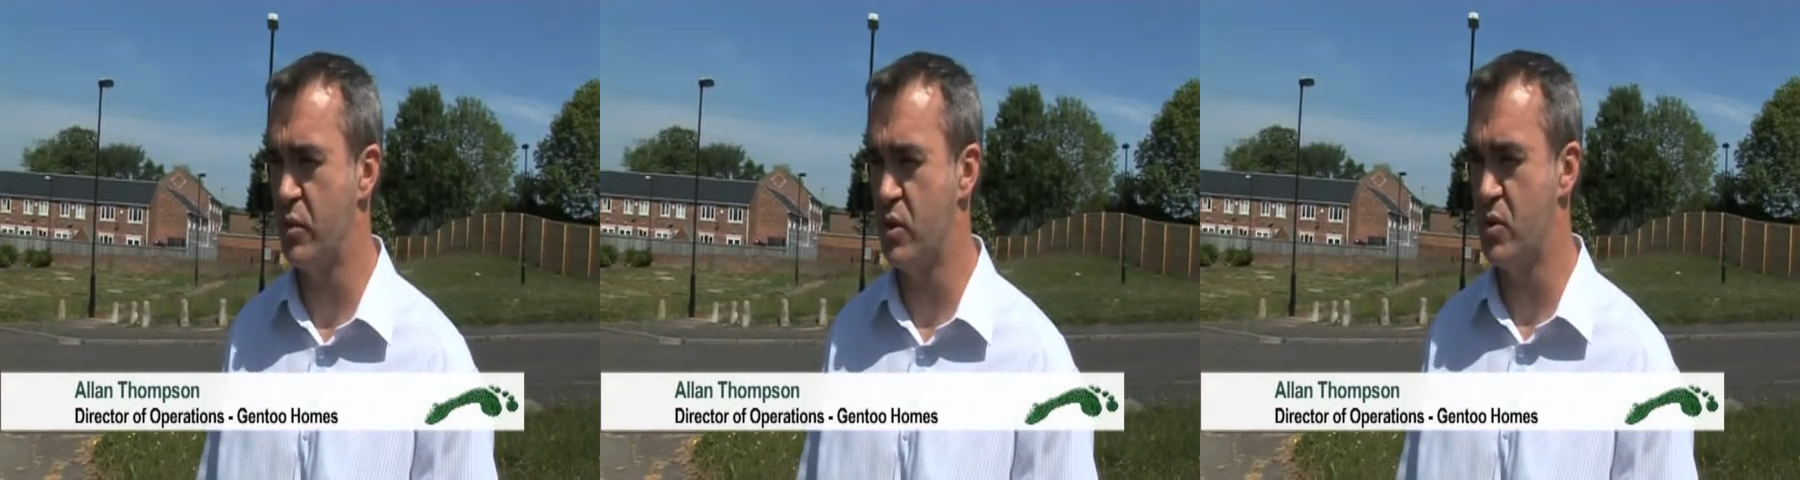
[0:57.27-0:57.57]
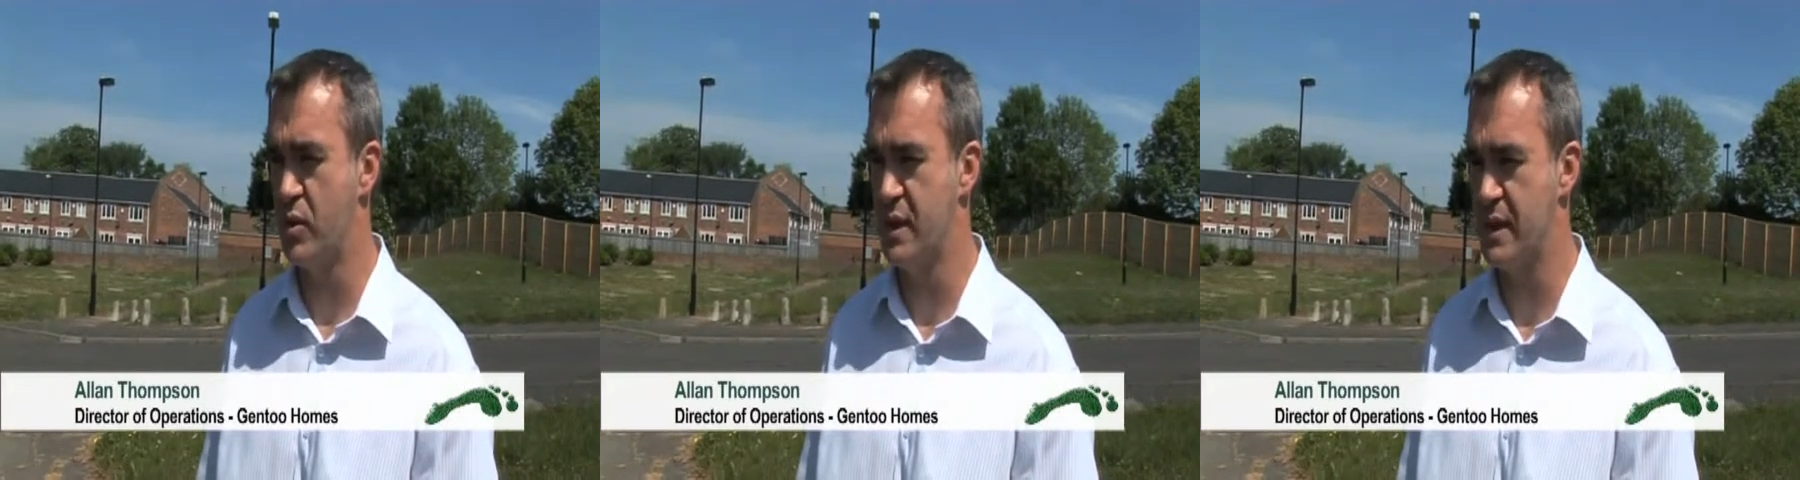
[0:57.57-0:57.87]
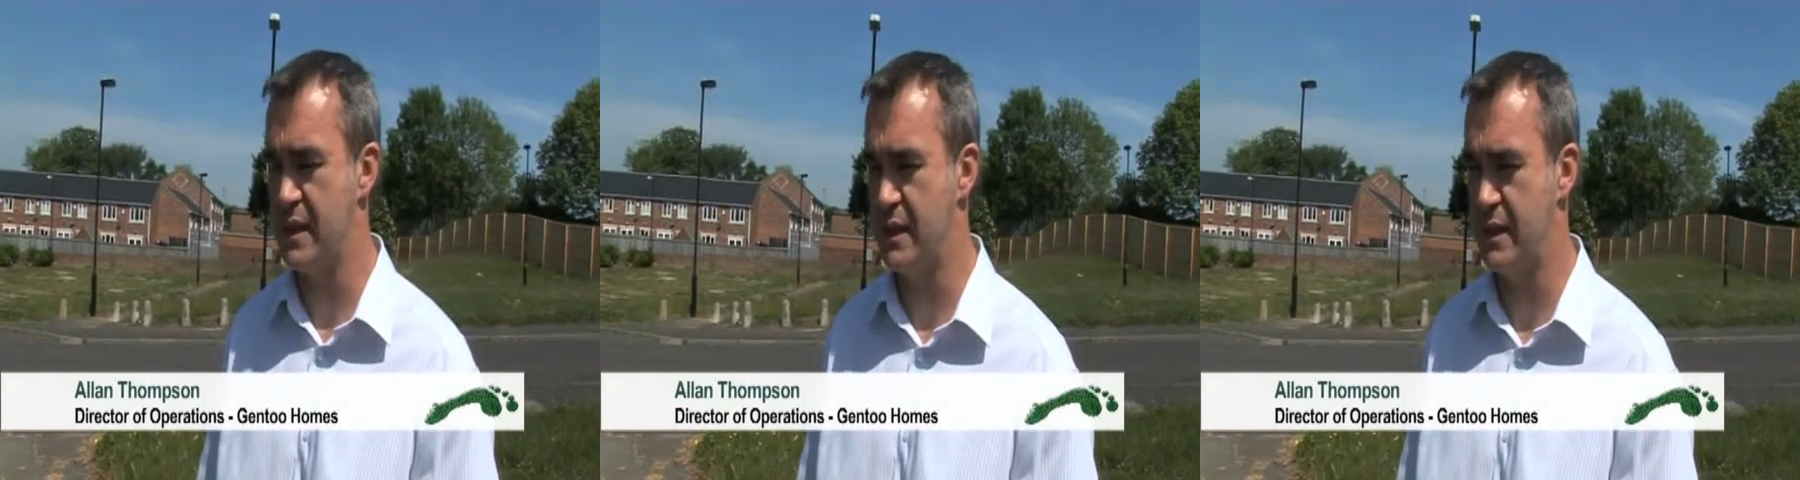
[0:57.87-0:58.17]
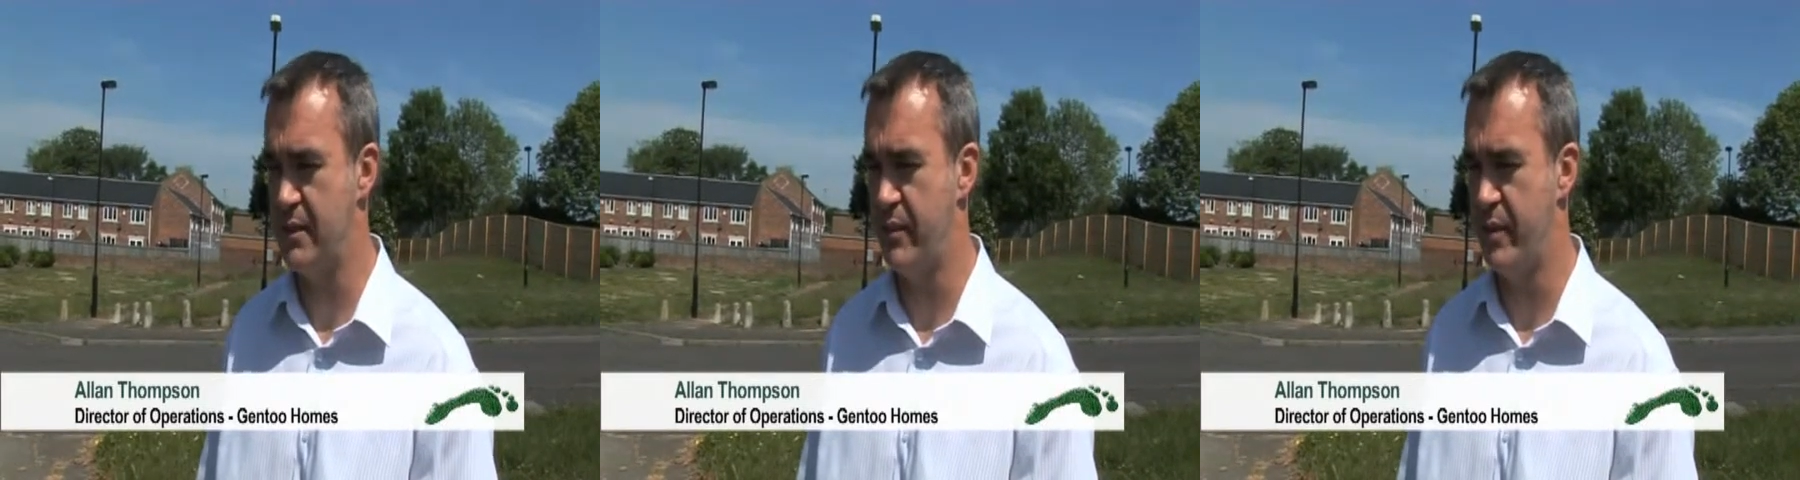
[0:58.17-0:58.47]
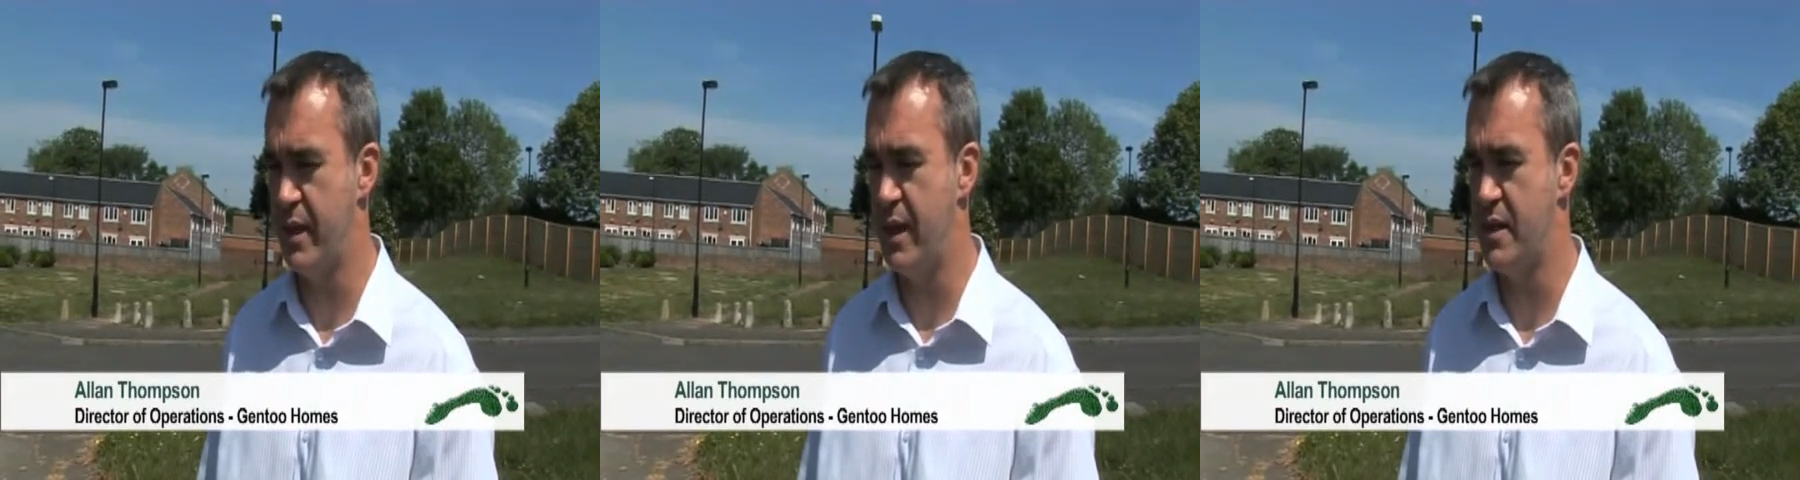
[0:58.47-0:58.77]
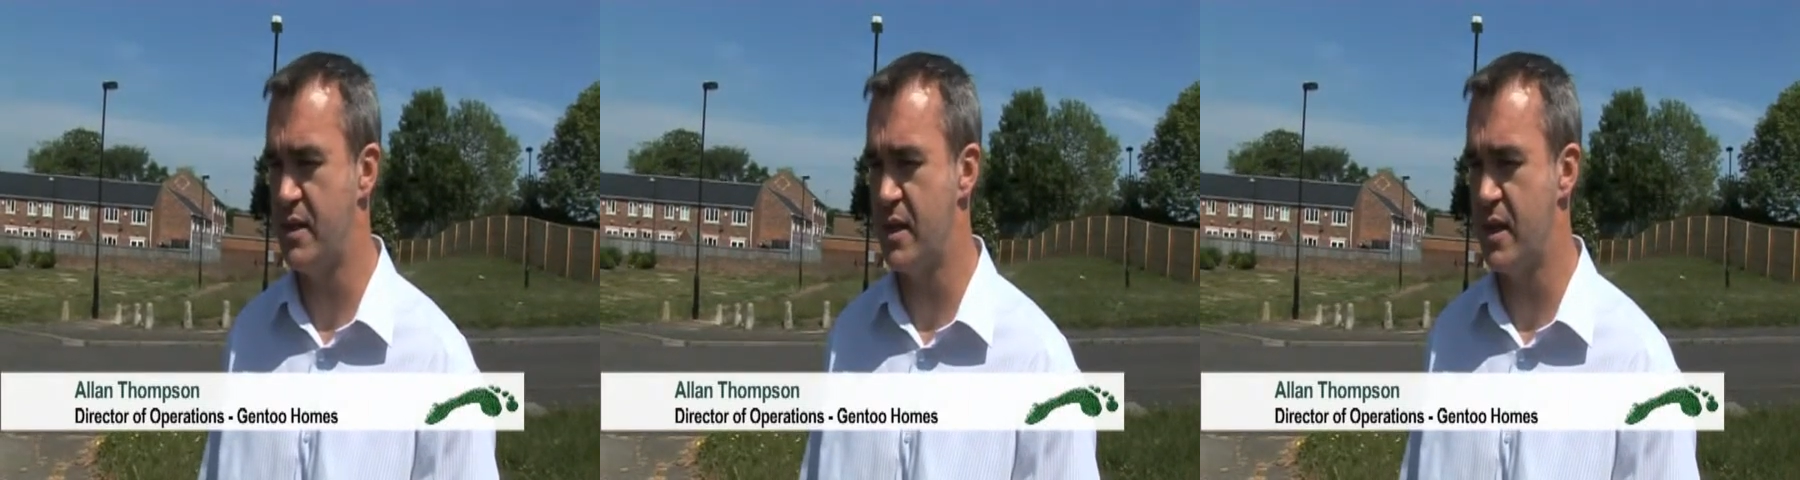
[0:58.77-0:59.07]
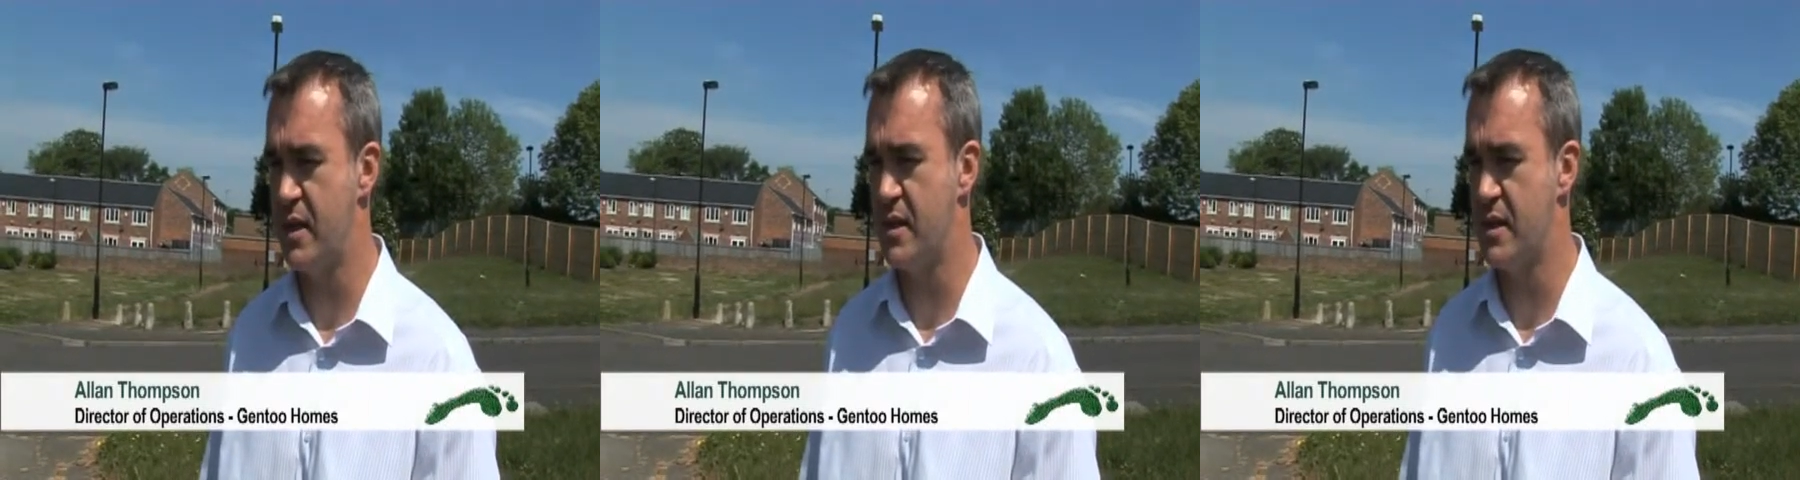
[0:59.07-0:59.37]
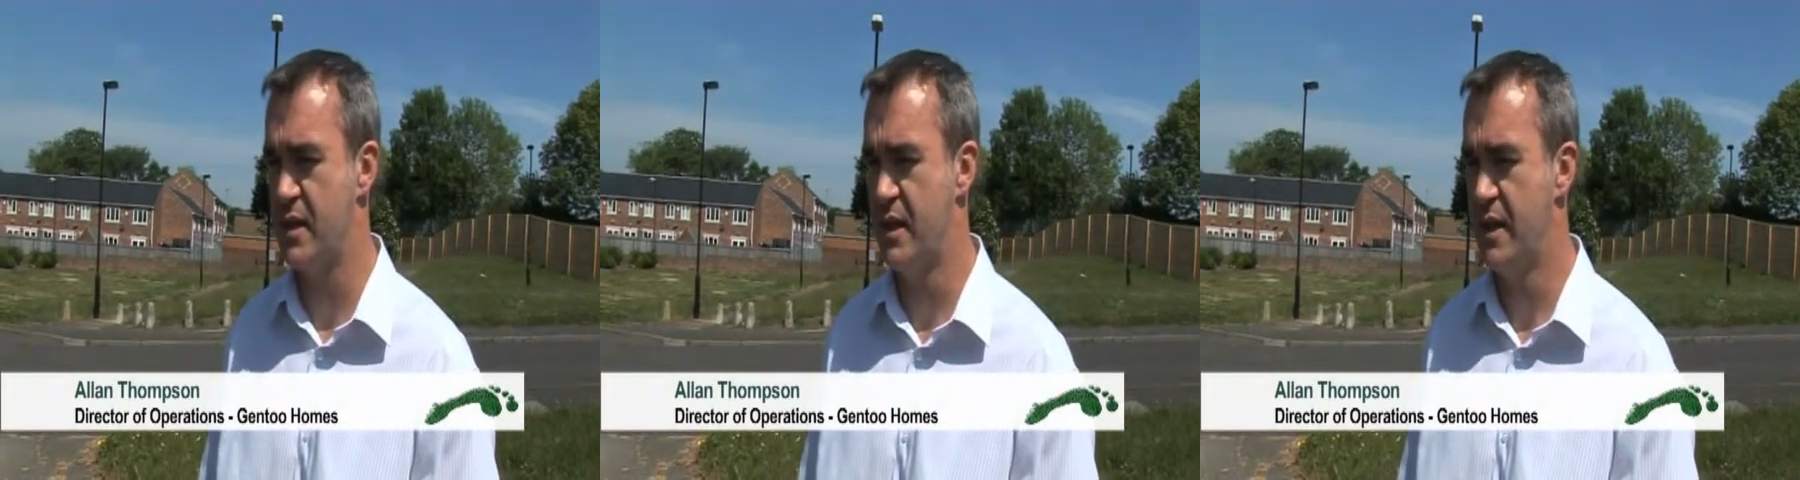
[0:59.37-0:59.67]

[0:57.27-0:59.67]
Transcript: which was the HCA's